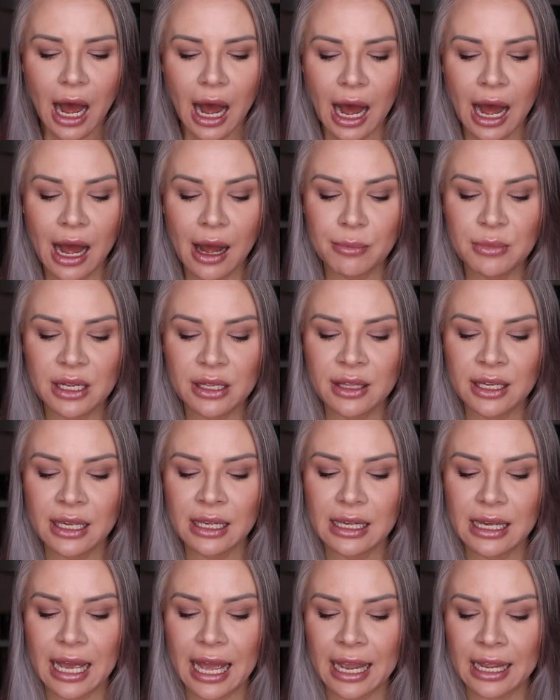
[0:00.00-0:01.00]
Um,
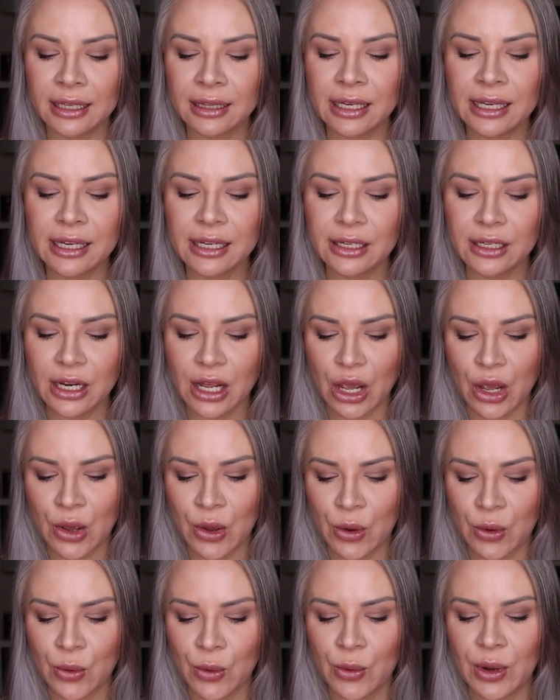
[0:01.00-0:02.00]
the Alien
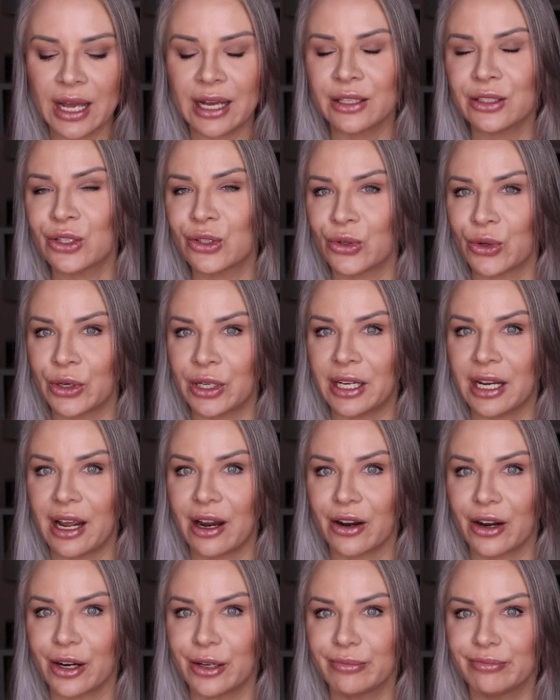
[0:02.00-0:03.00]
Eau
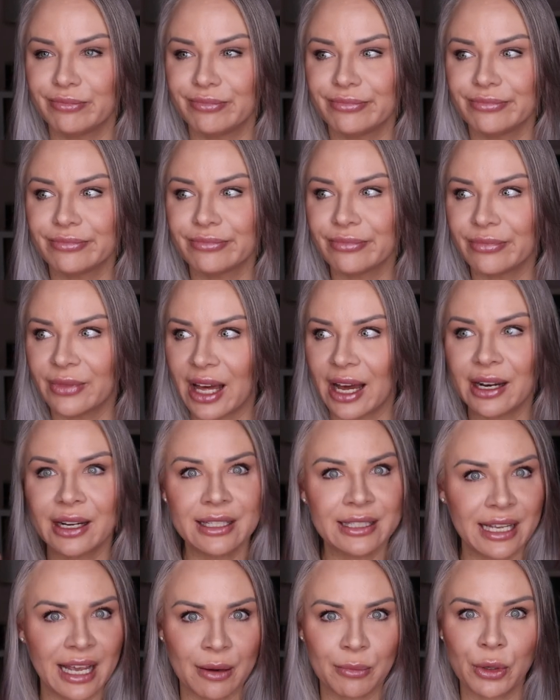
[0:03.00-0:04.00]
Extraordinaire, that
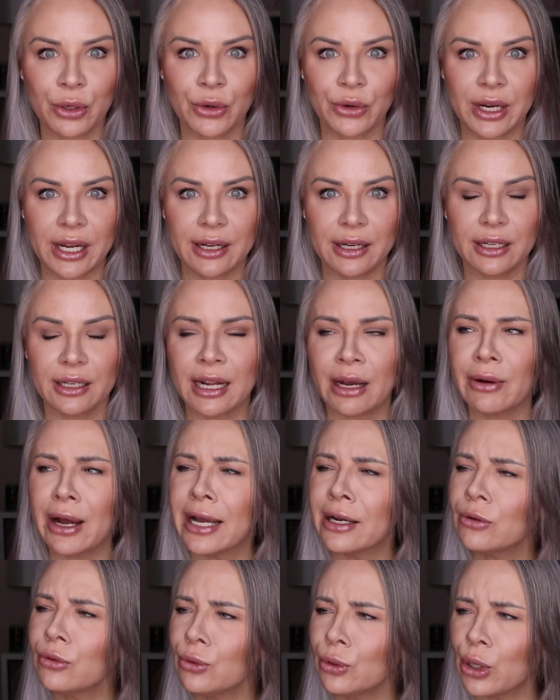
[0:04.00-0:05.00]
has ambergris in it. Now,
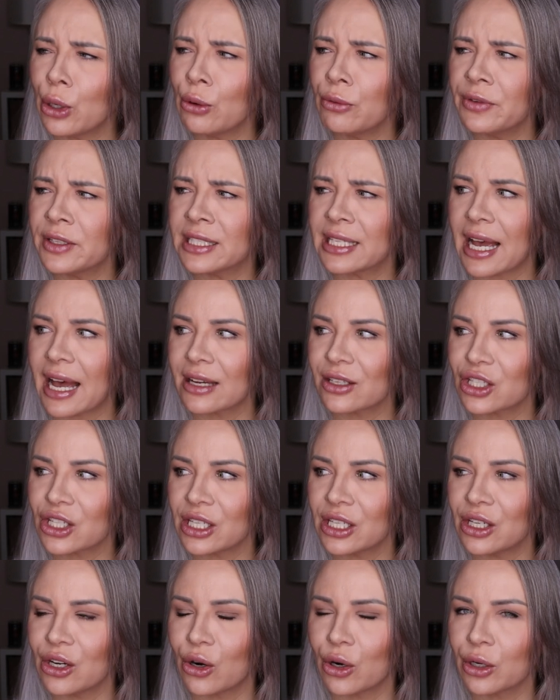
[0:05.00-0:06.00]
I don't know if it's
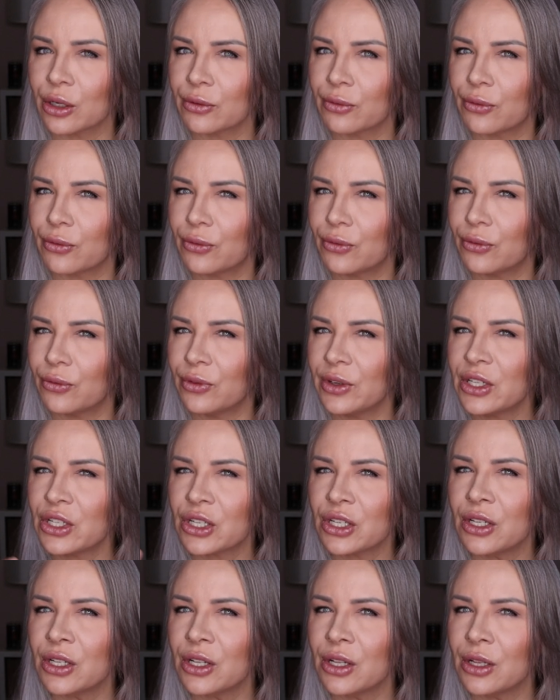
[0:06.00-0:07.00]
actually
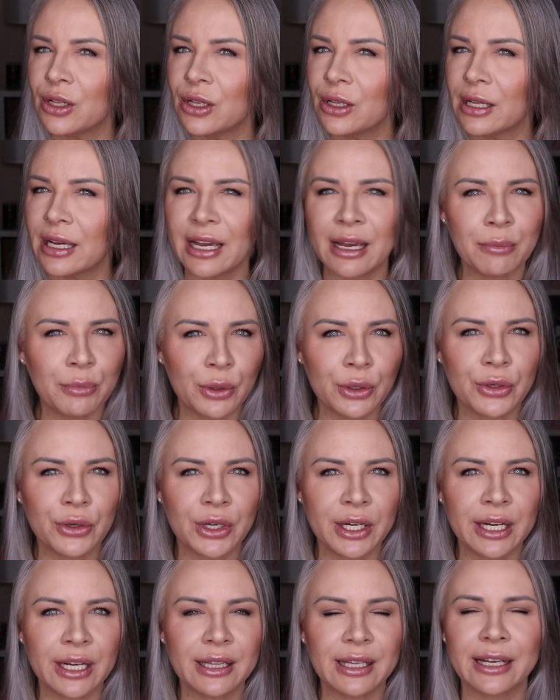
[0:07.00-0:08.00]
artificial
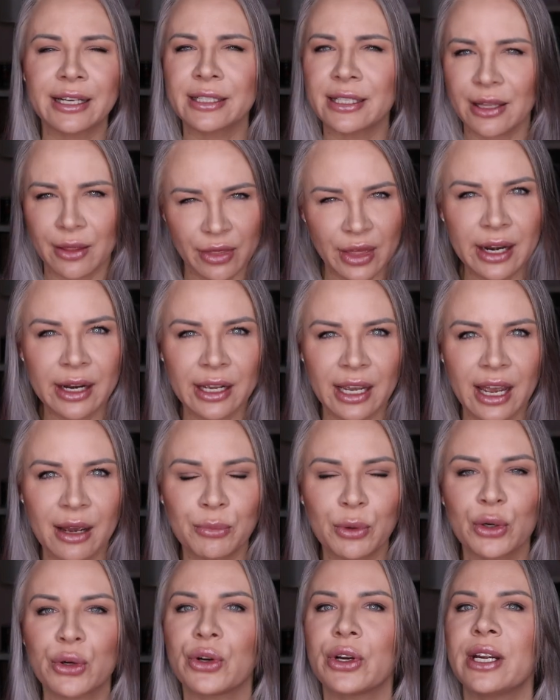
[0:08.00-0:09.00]
ambergris, like a synthetic
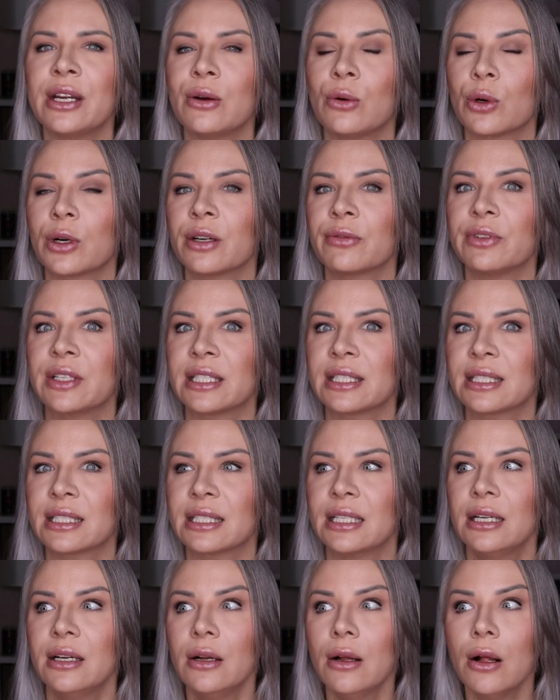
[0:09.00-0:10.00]
ambergris, or if it's
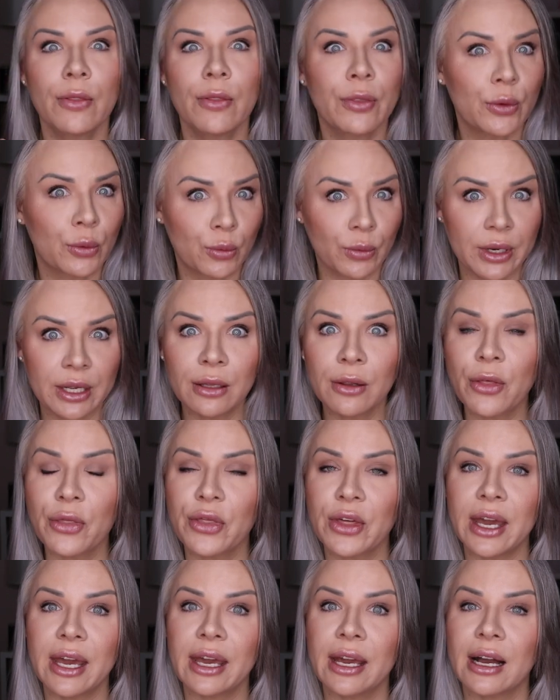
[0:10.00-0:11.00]
the real
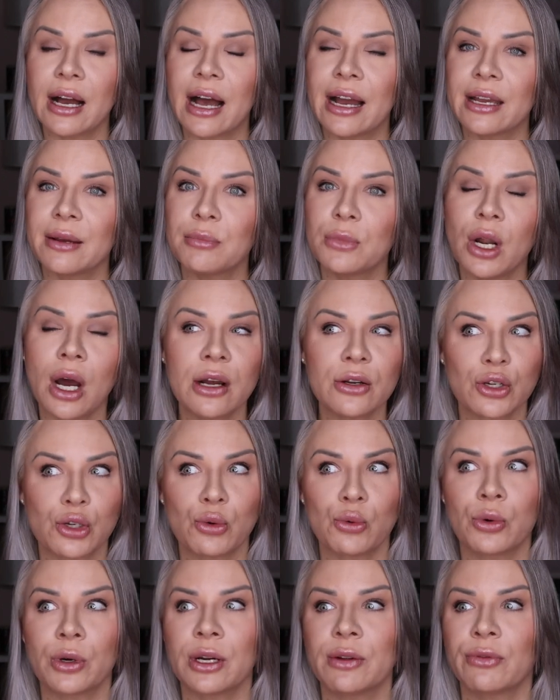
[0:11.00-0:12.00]
thing. I am not
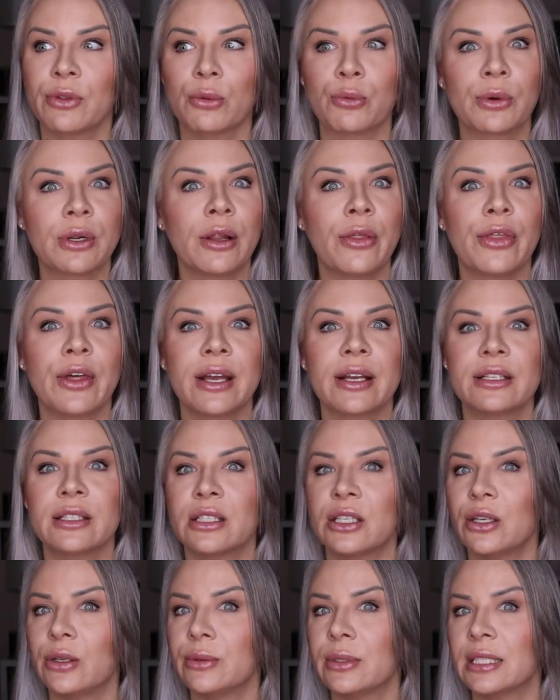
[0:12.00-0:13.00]
sure if the real thing
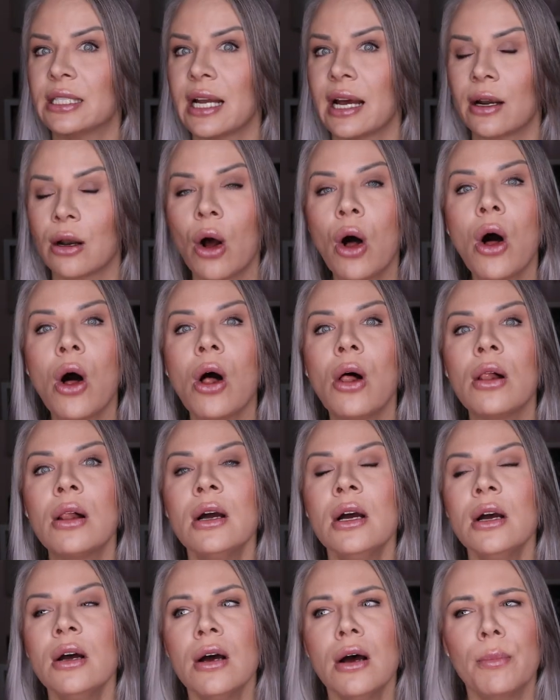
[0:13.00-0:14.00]
is used at all,
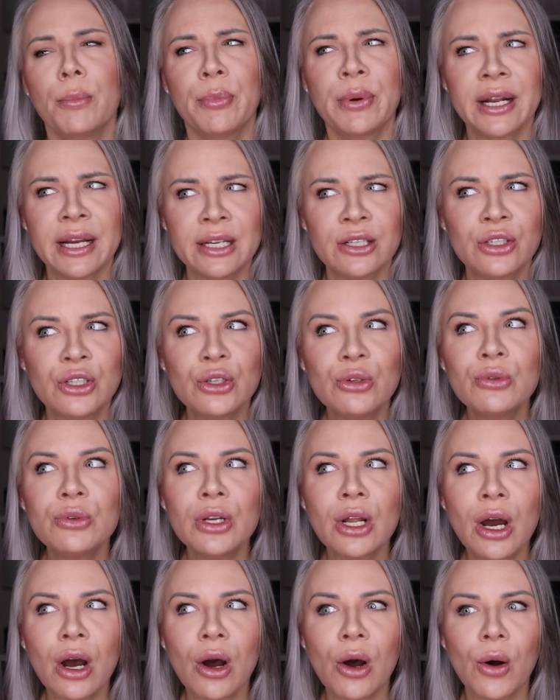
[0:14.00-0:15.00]
but I do
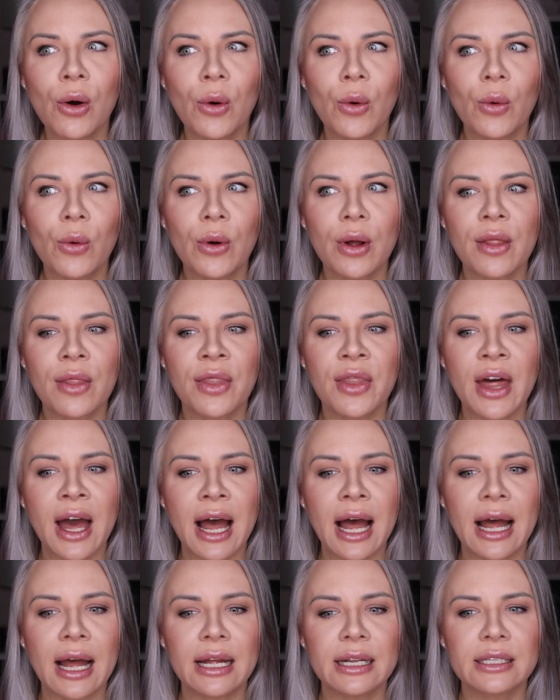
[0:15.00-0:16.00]
know
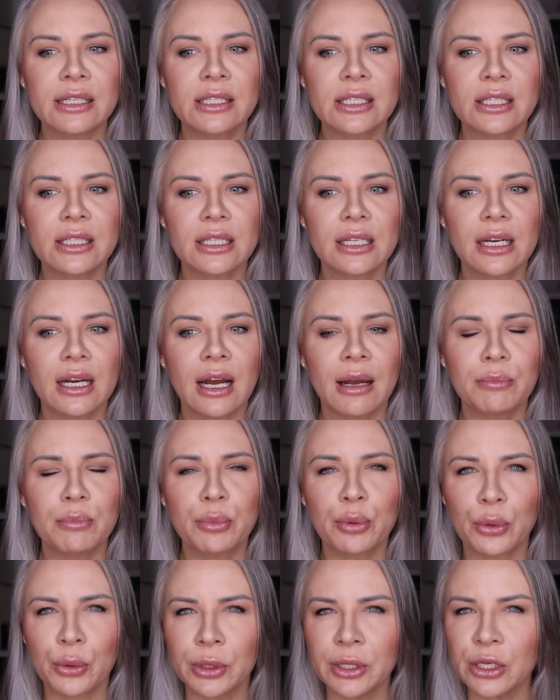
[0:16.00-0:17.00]
that I'm
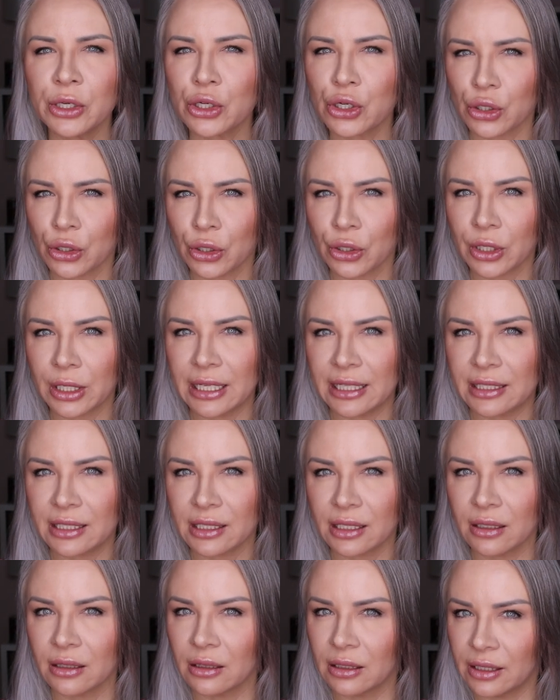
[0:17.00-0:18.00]
pretty sure it's
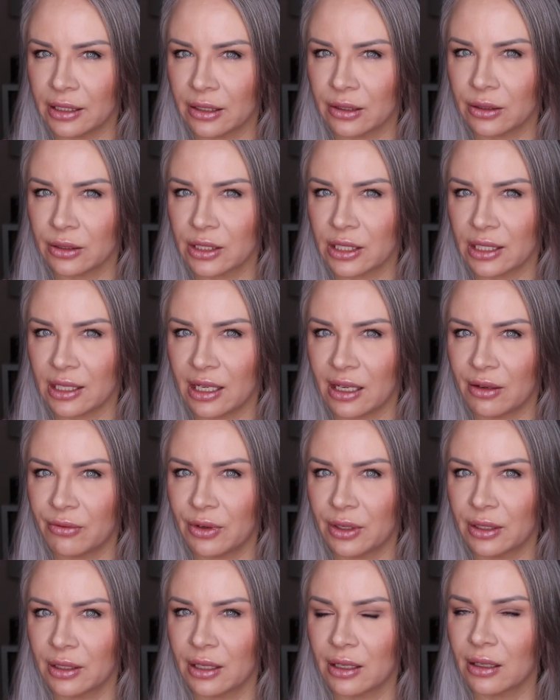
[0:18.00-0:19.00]
illegal to
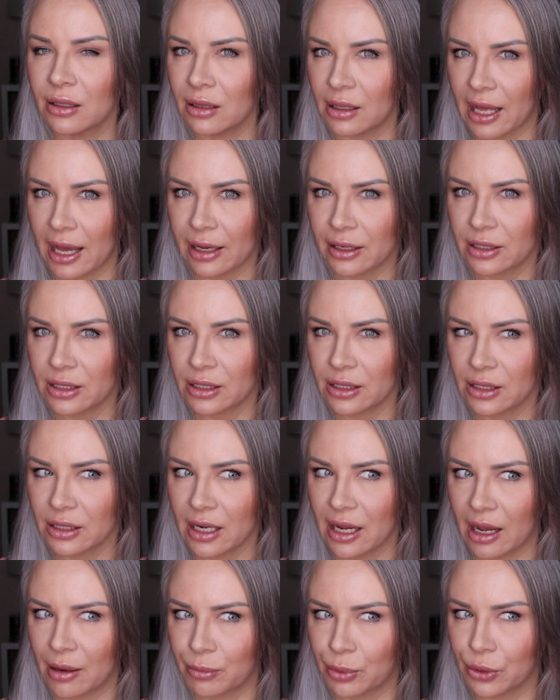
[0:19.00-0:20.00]
even collect
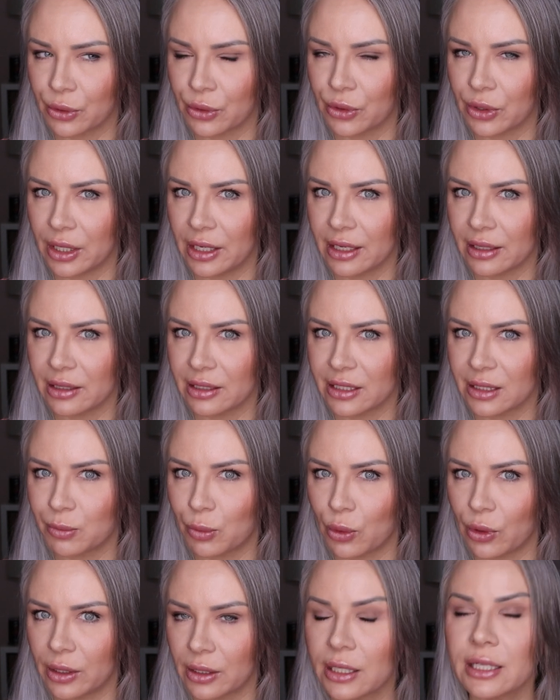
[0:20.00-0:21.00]
ambergris at this point.